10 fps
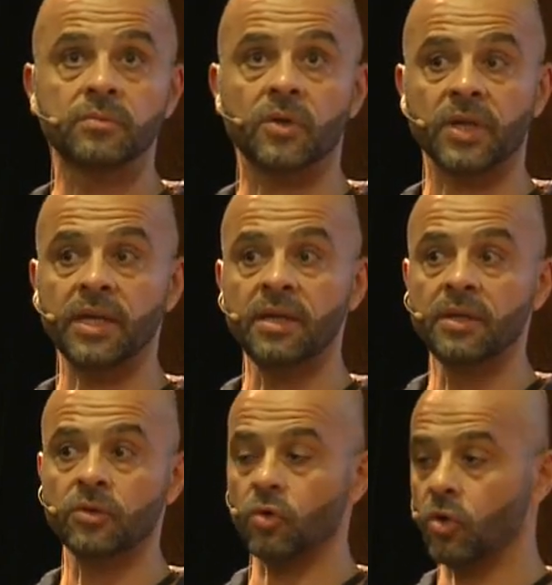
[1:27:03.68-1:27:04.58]
okay?
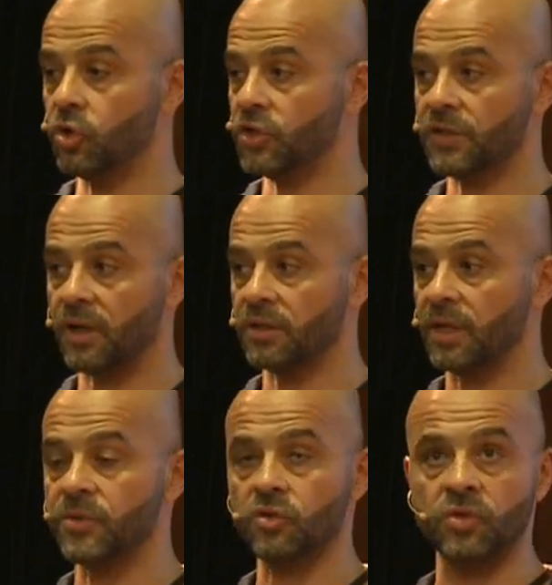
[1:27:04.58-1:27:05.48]
To coach
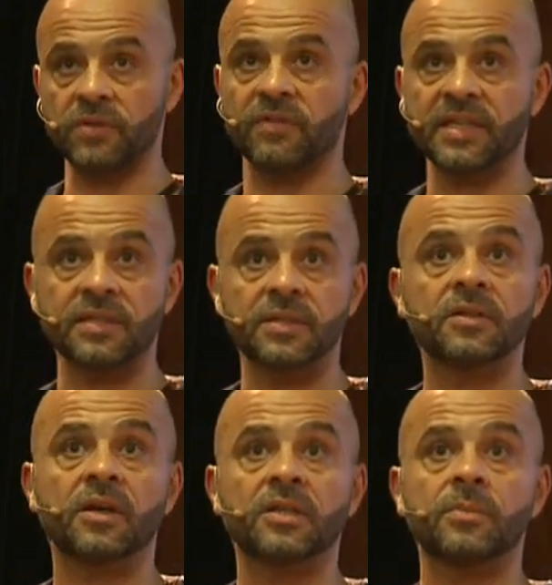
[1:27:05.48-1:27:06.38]
startups, to invest in
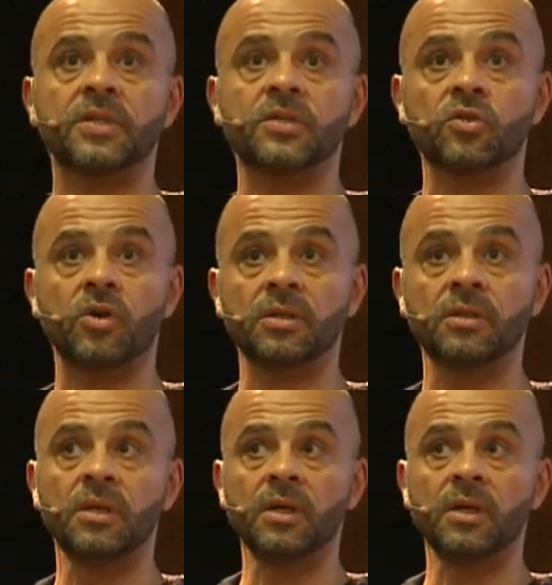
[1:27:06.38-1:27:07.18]
startups, and so on.